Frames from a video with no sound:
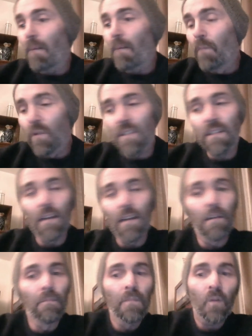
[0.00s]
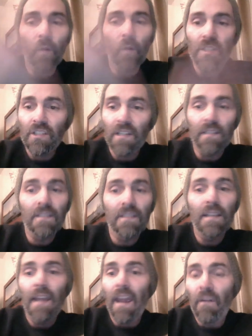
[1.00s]
Muslim, Christians,
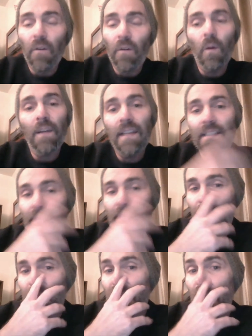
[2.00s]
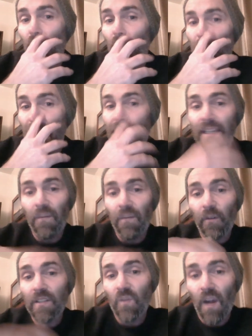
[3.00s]
everyone needs to come together and make a
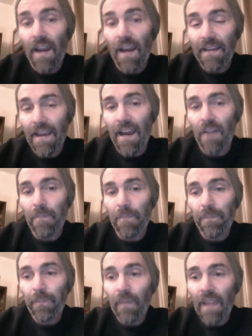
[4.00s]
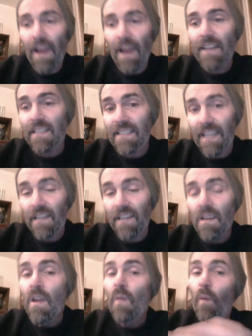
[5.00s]
difference right now. Now, as I said,
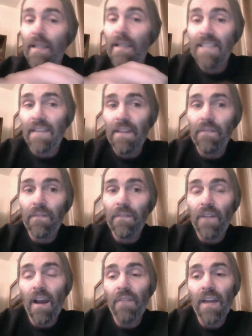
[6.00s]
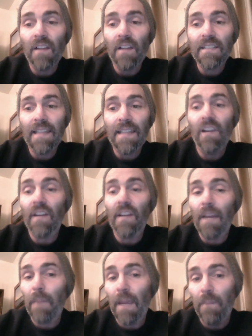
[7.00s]
we sat there for 5 hours today and got
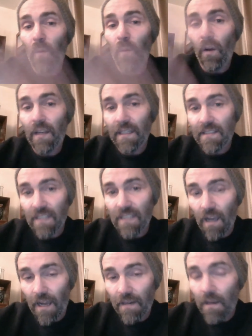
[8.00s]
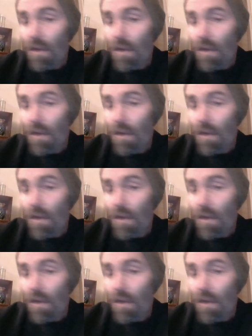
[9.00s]
our paperwork inside.